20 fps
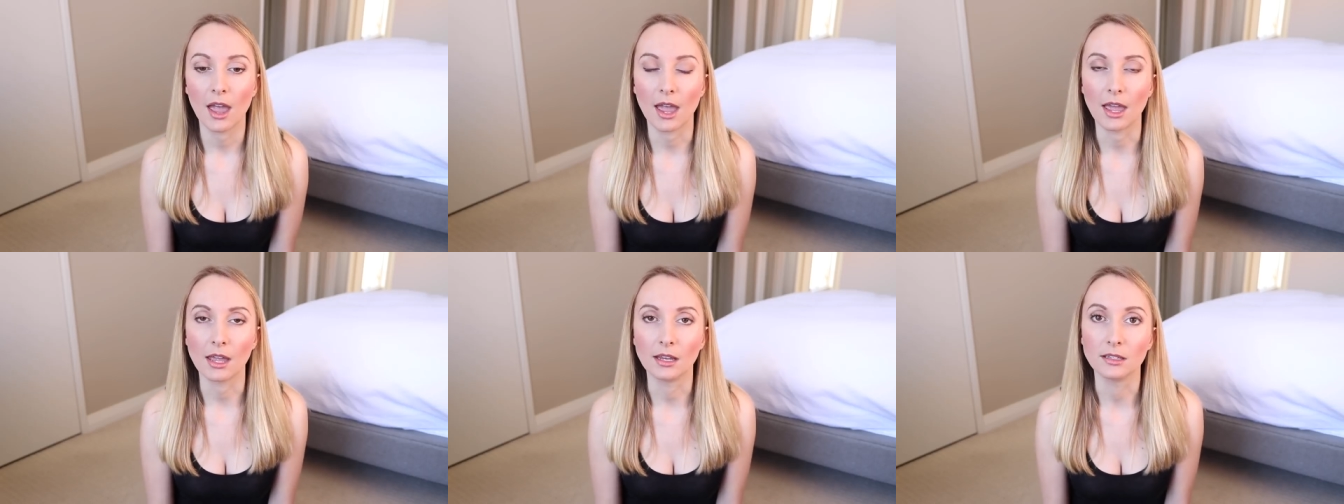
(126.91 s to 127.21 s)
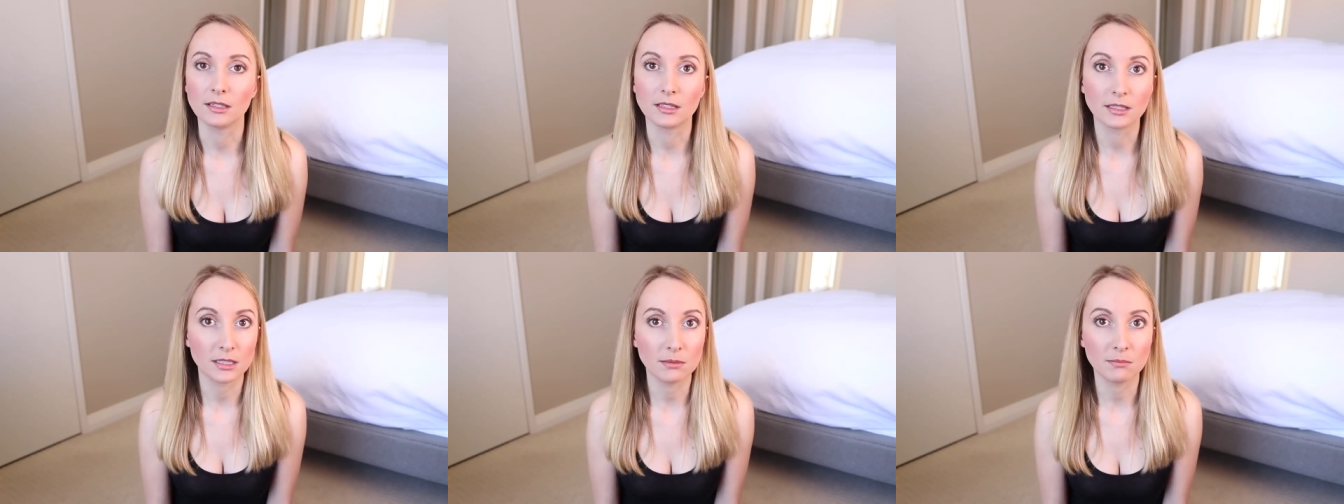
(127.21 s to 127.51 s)

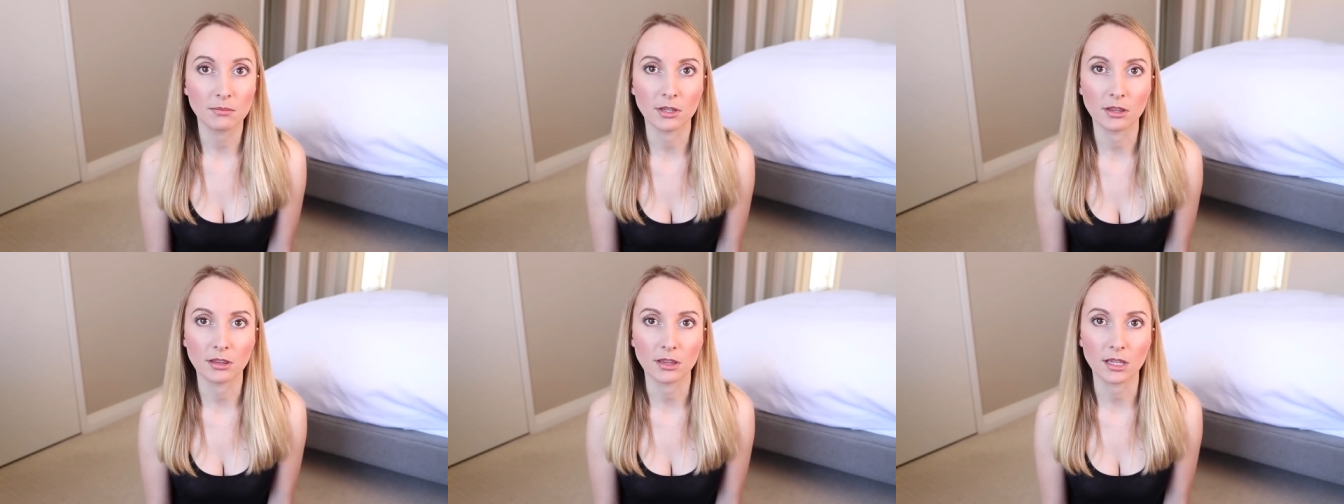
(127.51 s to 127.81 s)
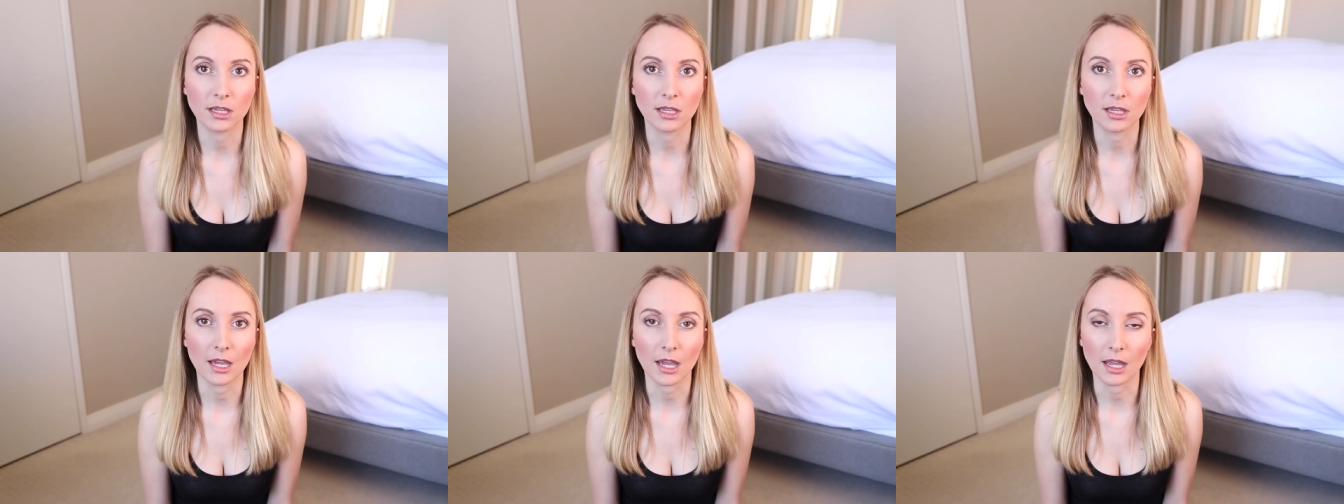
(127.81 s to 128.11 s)
and
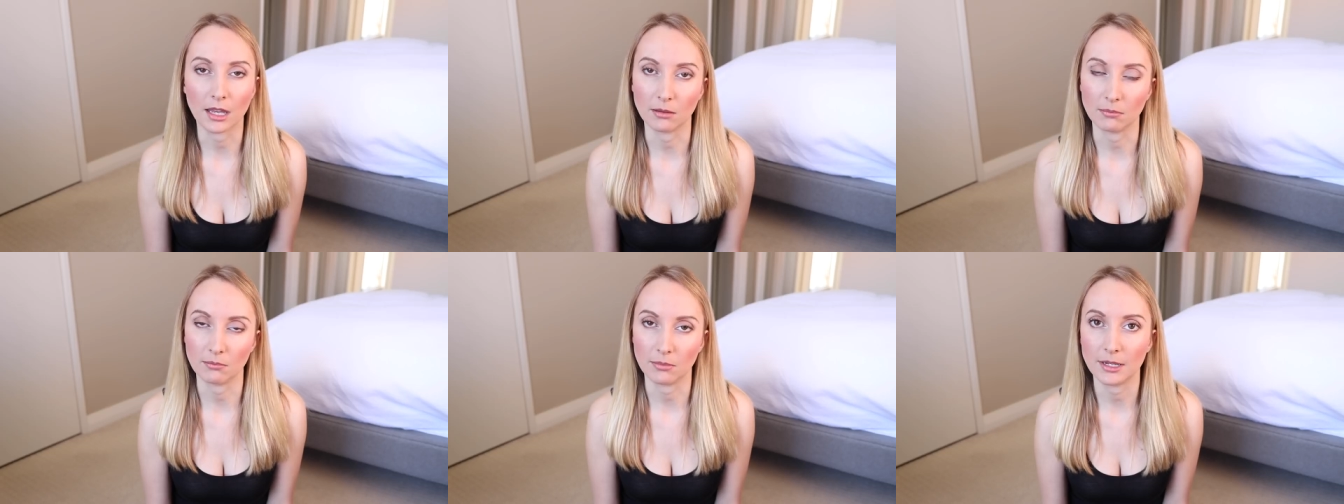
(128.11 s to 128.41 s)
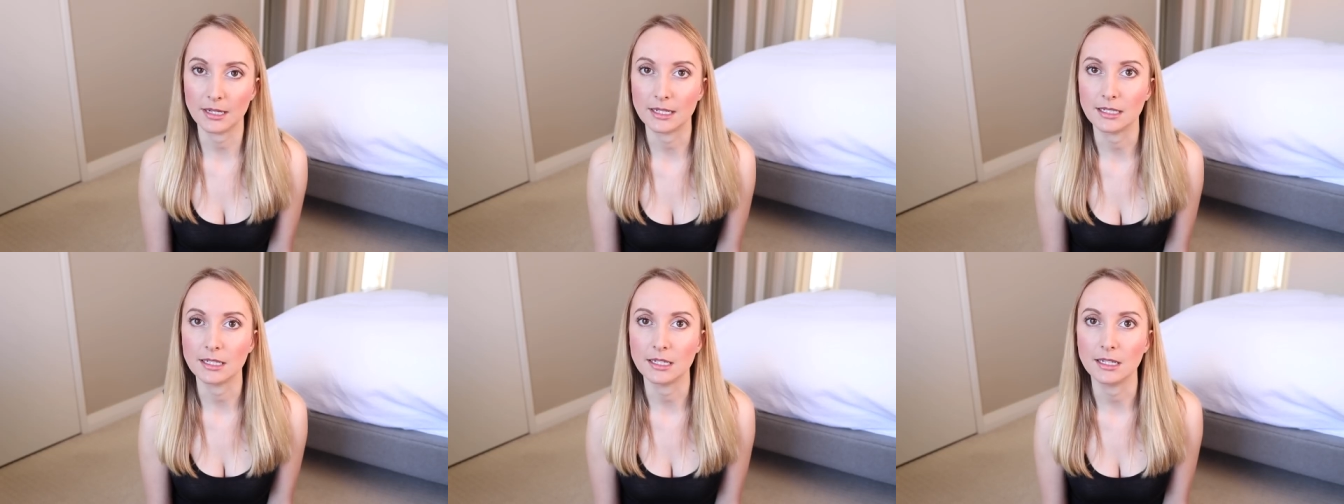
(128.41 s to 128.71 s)
sympathy and
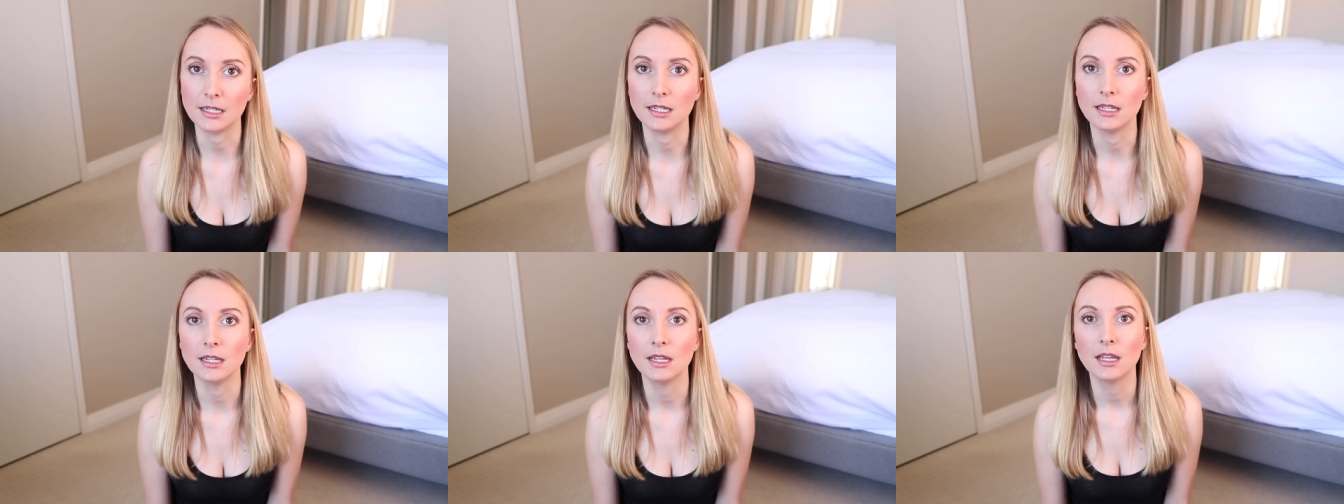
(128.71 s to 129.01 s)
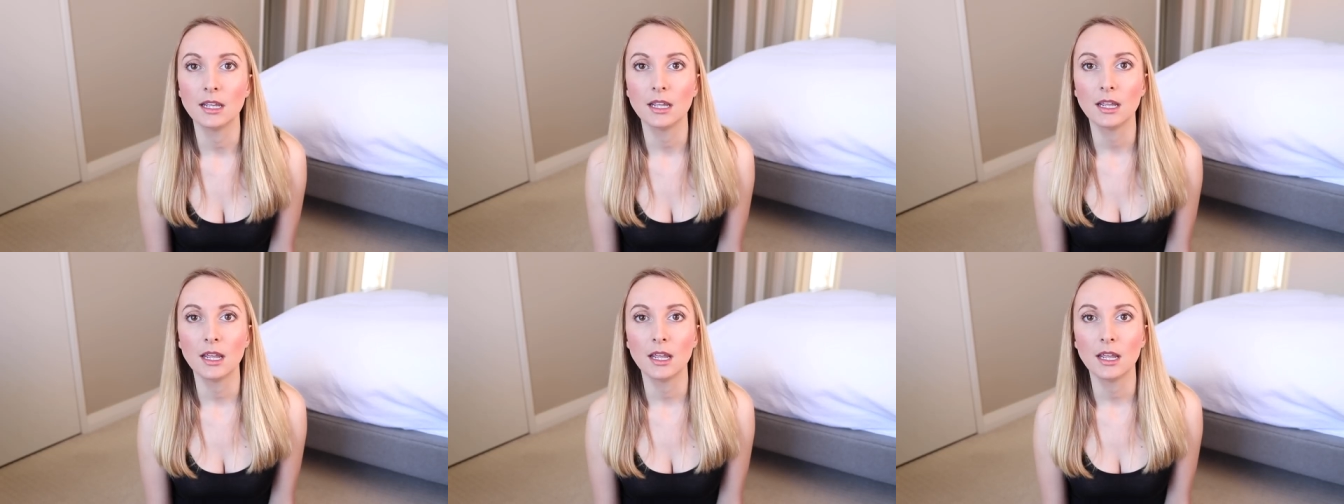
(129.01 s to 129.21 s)
pity